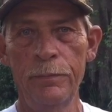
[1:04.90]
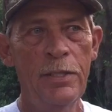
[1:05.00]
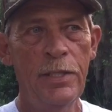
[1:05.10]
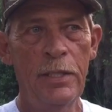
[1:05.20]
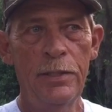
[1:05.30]

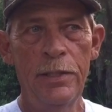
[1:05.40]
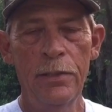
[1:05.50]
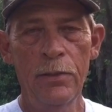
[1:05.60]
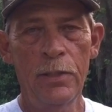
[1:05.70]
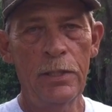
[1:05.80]
I see
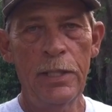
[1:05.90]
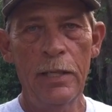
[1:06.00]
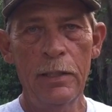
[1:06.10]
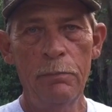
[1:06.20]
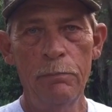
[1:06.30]
deer on a
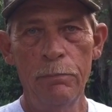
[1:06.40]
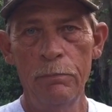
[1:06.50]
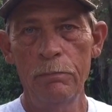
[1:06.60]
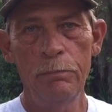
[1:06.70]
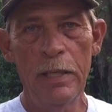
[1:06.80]
daily
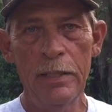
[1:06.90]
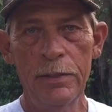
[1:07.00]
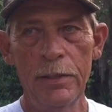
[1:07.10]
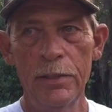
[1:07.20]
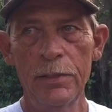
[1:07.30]

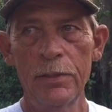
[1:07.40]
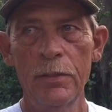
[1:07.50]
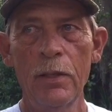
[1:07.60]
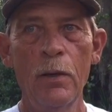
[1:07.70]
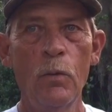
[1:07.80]
basis,
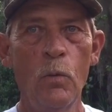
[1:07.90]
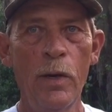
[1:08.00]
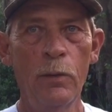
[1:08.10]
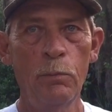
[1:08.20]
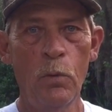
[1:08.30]

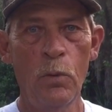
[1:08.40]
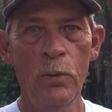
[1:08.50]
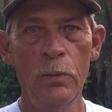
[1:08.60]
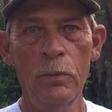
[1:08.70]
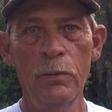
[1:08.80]
wild
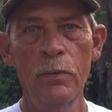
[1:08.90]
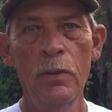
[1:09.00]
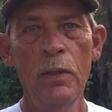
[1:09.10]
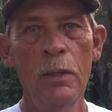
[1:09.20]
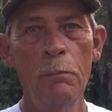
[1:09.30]
boar,
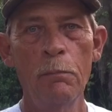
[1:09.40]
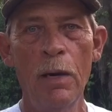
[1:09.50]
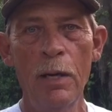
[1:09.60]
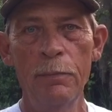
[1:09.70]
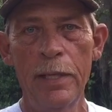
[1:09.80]

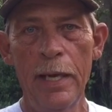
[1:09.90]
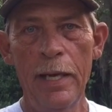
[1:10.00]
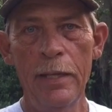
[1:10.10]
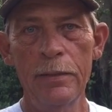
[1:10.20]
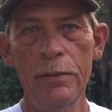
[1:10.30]

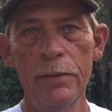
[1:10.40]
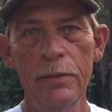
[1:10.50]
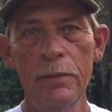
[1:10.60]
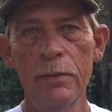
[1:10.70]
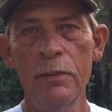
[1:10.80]

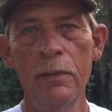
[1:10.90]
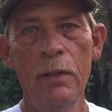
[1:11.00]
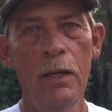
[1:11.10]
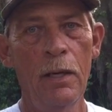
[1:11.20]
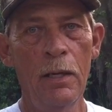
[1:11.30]
bobcats,
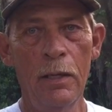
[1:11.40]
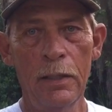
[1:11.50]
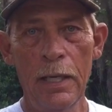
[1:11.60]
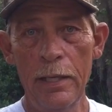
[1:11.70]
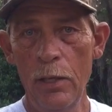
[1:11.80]

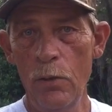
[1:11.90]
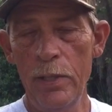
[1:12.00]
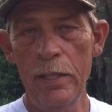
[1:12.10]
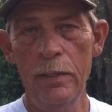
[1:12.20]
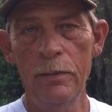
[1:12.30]
uh,
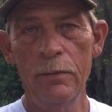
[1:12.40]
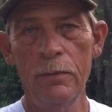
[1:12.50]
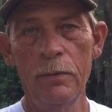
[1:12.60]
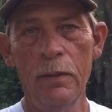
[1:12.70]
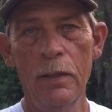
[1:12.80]
coyote,
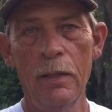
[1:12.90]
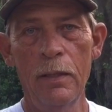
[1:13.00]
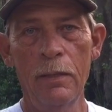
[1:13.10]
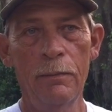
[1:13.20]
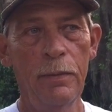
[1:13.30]

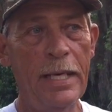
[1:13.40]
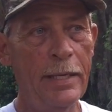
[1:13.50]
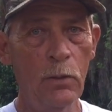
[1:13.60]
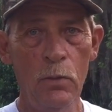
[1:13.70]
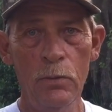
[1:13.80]
uh,
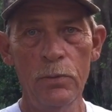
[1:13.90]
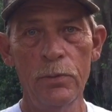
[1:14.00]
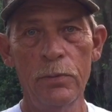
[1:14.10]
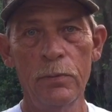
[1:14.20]
eagles,